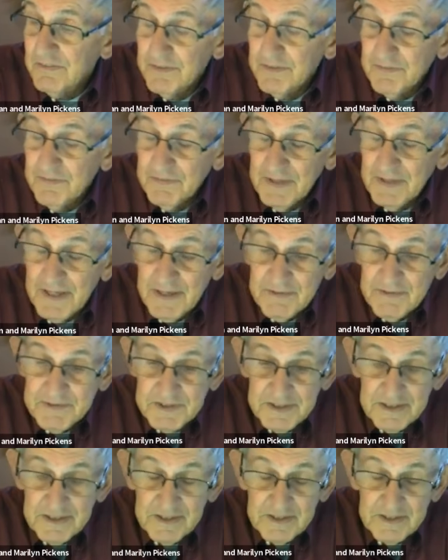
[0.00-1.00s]
The five
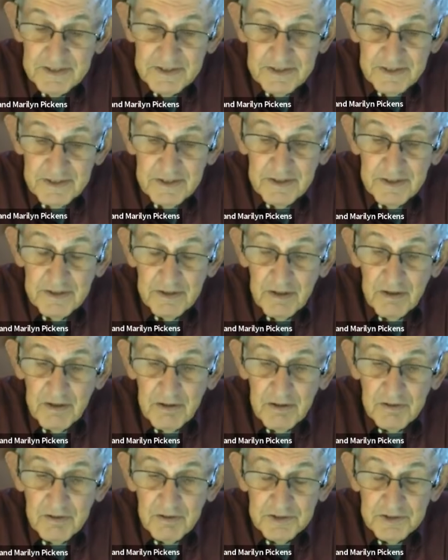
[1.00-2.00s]
sins here
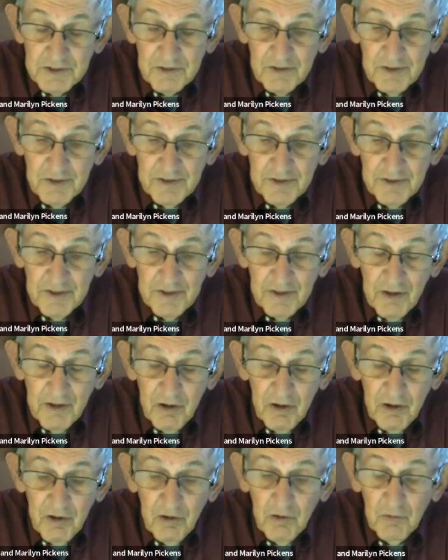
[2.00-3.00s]
are certainly not
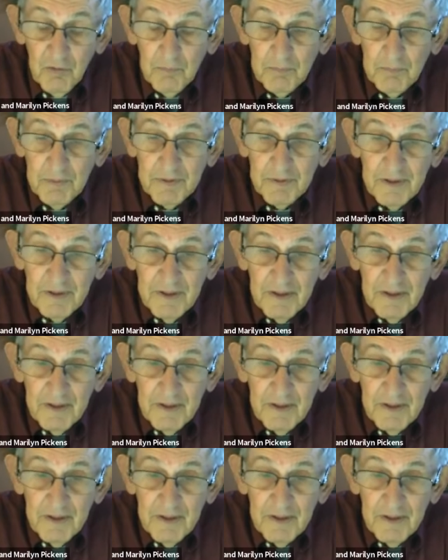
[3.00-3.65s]
all, but